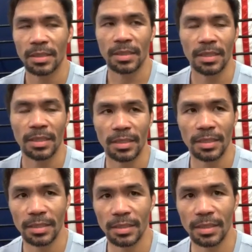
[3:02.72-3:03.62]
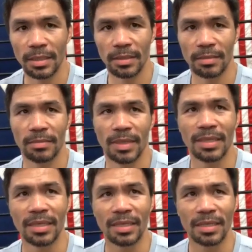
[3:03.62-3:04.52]
And then I
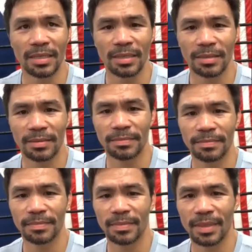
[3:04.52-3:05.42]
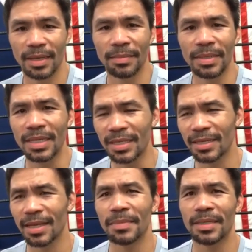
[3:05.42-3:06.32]
think I'm excited.
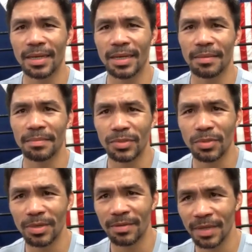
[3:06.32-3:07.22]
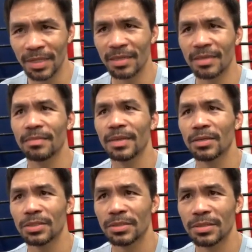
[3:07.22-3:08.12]
I'm excited. I'm so motivated
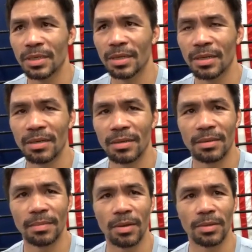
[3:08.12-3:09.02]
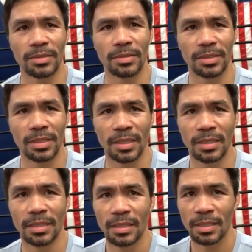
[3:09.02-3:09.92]
because of all those
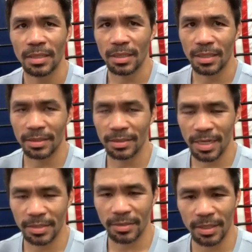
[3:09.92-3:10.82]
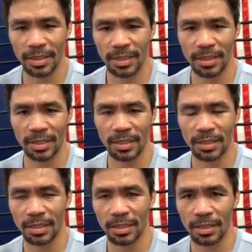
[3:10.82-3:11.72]
trash talk that he
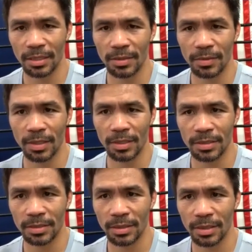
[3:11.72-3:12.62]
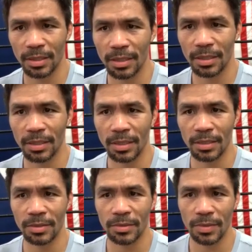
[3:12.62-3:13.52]
threw us. He
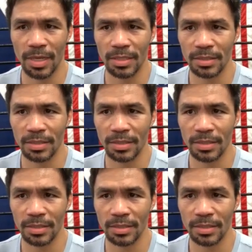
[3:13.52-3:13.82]
threw to us.